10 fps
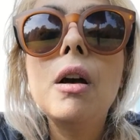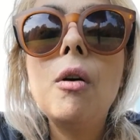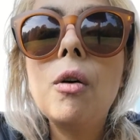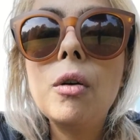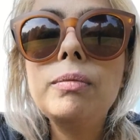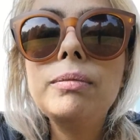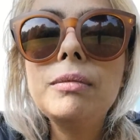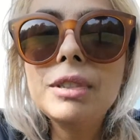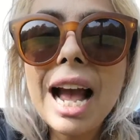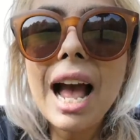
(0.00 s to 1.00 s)
Or
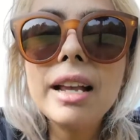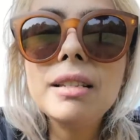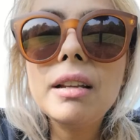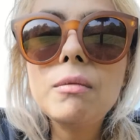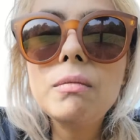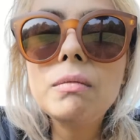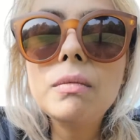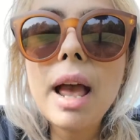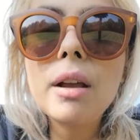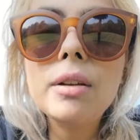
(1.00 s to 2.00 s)
guys that
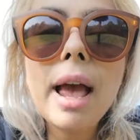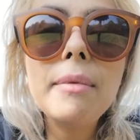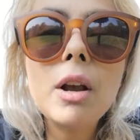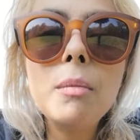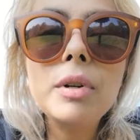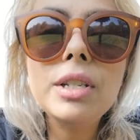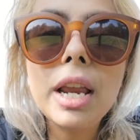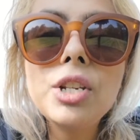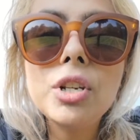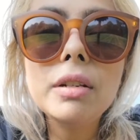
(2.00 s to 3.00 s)
I could have a
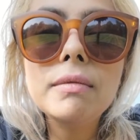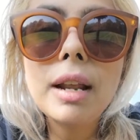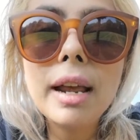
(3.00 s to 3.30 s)
conversation,